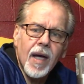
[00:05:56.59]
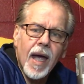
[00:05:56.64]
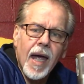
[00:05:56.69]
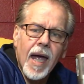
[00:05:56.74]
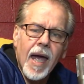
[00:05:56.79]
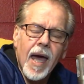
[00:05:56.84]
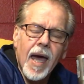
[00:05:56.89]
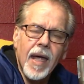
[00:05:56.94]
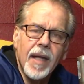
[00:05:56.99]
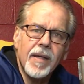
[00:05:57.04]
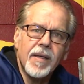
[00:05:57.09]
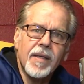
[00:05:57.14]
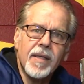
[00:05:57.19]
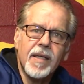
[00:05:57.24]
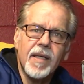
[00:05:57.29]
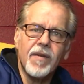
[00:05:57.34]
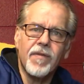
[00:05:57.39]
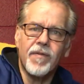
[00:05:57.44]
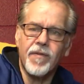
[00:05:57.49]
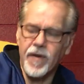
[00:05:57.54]
and
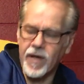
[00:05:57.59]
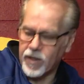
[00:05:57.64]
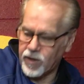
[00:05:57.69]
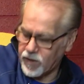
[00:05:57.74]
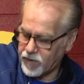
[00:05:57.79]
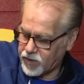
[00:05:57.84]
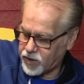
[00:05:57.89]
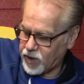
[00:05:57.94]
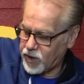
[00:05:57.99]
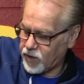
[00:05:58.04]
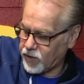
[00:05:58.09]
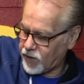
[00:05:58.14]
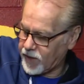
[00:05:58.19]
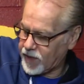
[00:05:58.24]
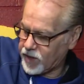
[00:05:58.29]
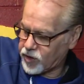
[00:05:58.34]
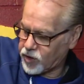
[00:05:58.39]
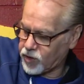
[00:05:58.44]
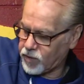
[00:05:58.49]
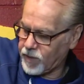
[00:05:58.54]
configure it to your
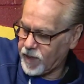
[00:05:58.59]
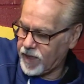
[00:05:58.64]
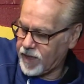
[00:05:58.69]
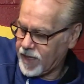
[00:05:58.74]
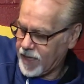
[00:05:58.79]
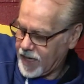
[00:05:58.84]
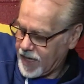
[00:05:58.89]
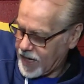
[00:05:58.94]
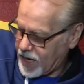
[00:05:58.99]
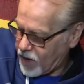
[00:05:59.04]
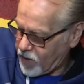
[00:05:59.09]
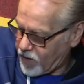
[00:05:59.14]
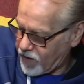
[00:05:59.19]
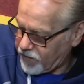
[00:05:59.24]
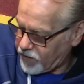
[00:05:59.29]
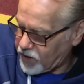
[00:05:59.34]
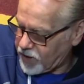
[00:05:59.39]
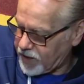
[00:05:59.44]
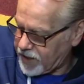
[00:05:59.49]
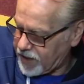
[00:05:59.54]
instrument
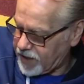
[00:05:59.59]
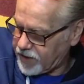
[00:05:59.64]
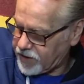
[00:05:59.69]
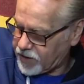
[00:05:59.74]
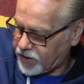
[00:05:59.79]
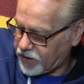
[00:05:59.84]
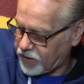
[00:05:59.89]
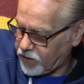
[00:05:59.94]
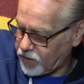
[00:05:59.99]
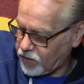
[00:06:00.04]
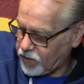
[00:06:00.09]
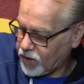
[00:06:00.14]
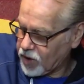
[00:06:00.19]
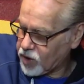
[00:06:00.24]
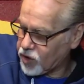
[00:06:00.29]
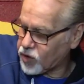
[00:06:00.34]
however you need to,